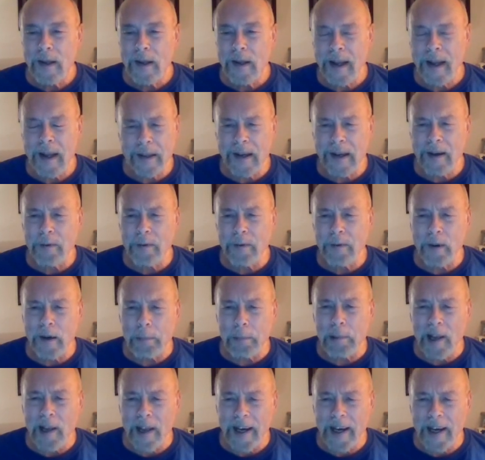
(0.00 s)
how that
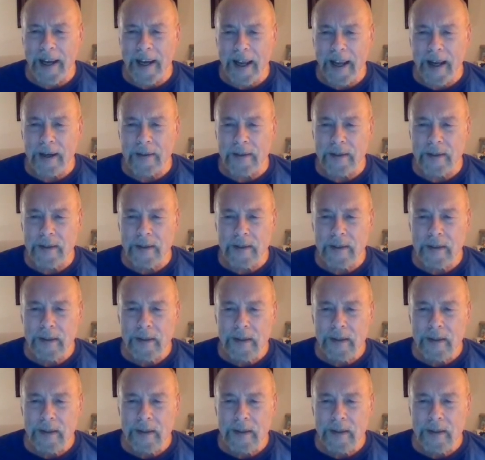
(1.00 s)
really played out.